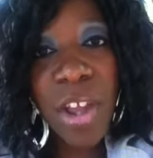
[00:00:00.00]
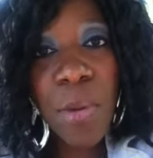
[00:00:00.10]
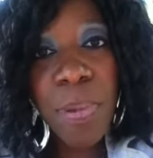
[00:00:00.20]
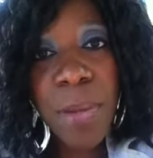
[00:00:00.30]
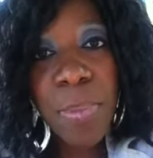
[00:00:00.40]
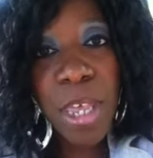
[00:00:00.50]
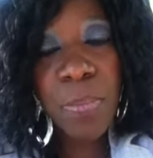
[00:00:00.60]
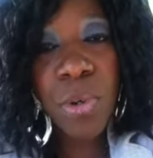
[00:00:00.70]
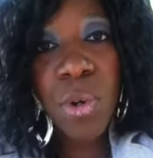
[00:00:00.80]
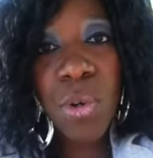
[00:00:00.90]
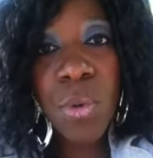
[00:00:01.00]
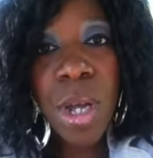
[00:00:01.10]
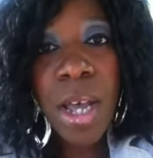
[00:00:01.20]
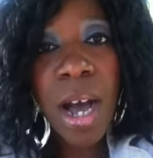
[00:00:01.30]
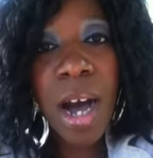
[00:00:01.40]
There'll be people who
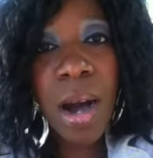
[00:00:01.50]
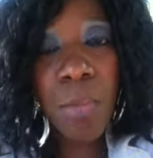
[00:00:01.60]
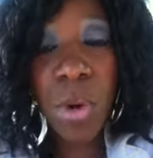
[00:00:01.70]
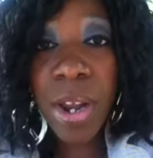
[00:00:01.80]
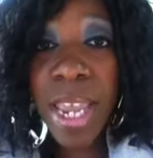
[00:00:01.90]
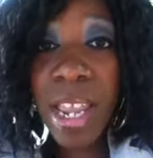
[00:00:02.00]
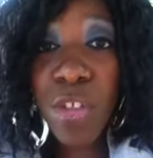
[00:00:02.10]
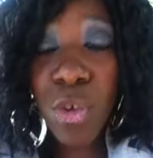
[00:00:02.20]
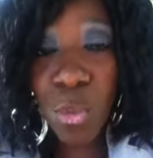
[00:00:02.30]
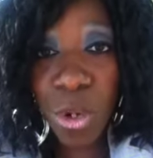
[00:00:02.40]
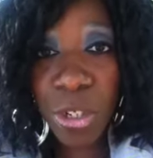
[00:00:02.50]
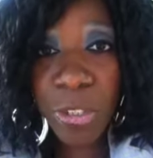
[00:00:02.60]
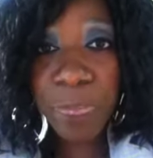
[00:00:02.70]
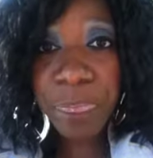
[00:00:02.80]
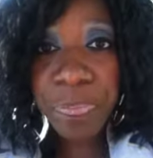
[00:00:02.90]
um, will hear the word